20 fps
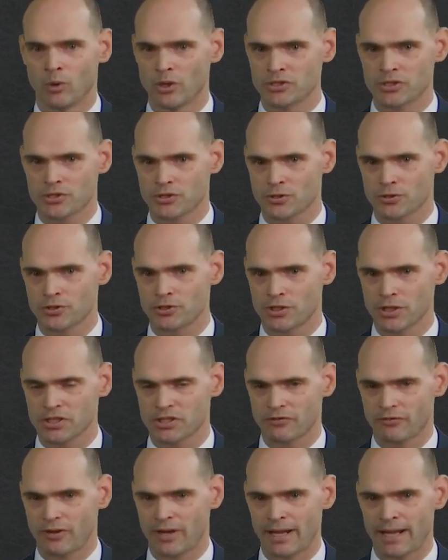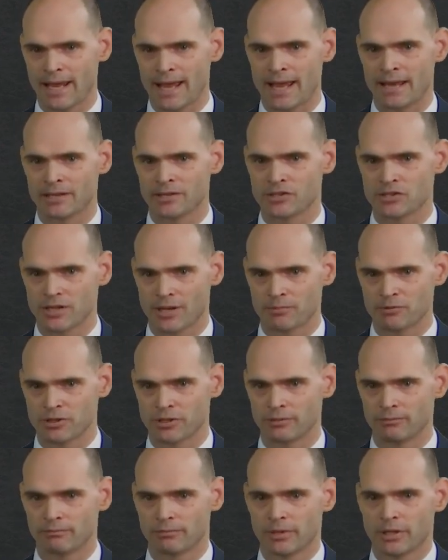the search justified at
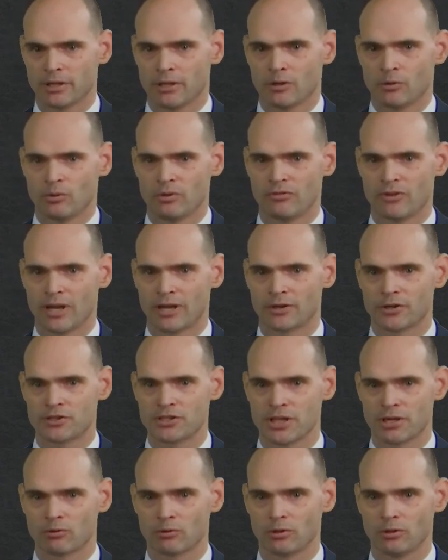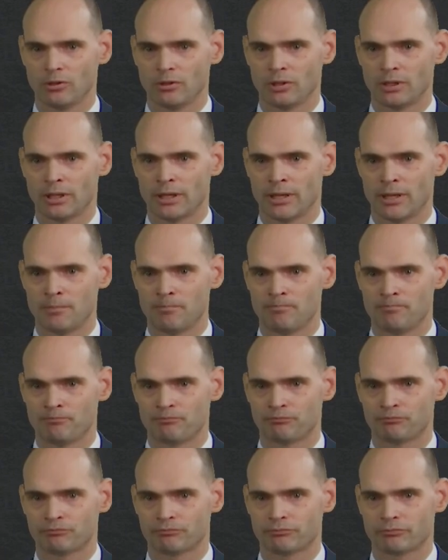inception? We've got our general
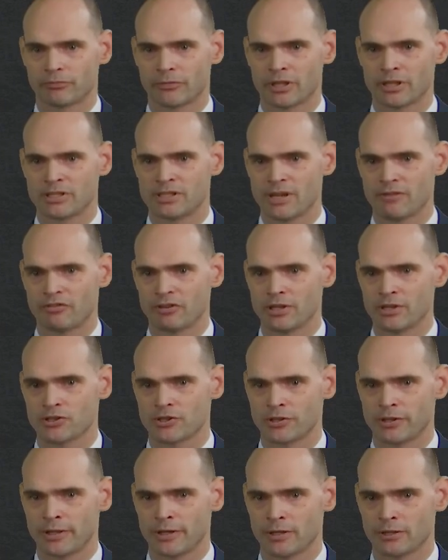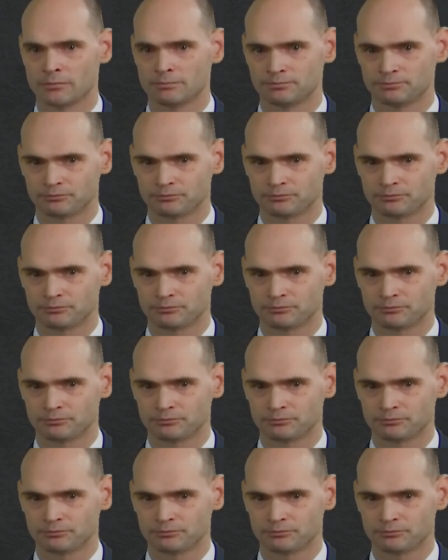definition there.